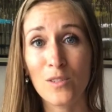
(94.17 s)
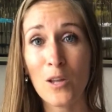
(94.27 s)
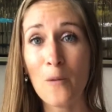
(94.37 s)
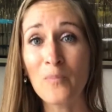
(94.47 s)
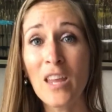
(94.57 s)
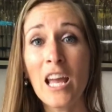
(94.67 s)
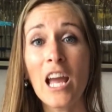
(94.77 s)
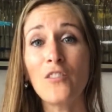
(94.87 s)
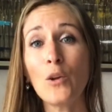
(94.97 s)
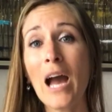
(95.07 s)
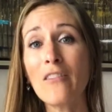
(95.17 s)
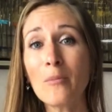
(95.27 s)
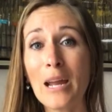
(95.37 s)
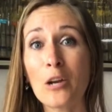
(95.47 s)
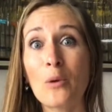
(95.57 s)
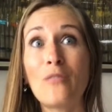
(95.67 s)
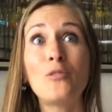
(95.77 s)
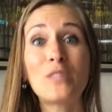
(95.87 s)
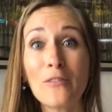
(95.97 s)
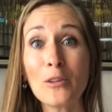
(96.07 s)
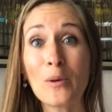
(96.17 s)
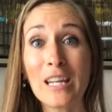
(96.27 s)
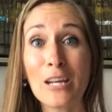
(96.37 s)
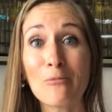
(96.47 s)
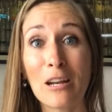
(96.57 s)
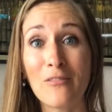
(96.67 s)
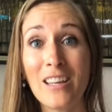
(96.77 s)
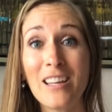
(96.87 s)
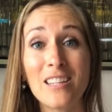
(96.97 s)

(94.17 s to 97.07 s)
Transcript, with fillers: So if you have a microwave, you definitely want to get rid of it.